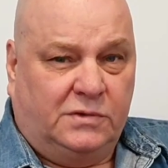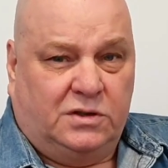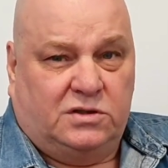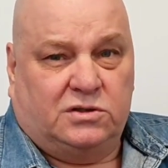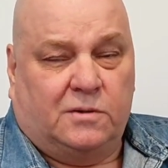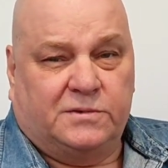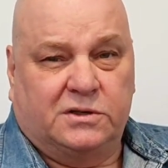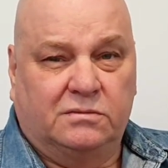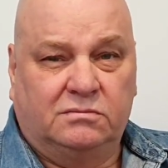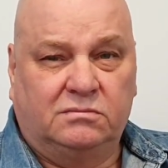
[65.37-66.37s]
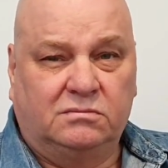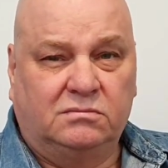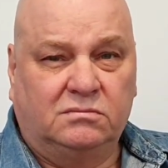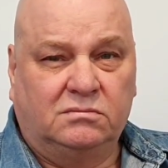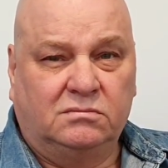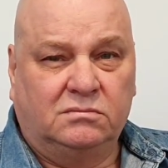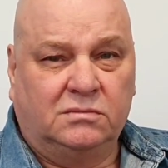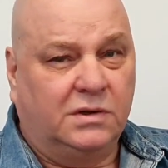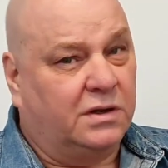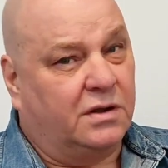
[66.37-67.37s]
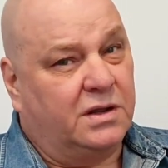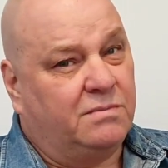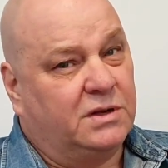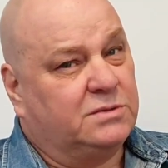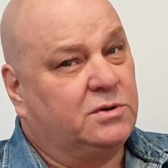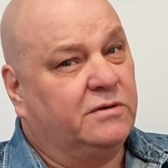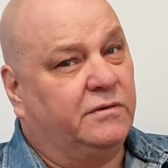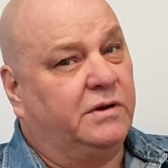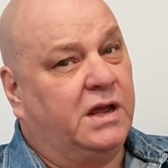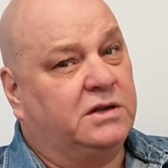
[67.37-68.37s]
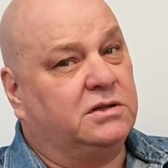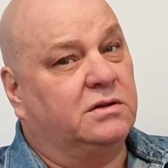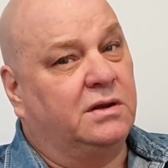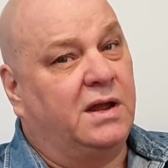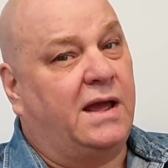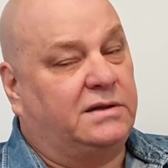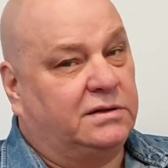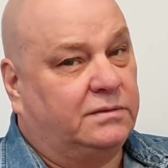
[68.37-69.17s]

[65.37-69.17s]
It stops it. Can't get much more of a reaction than that.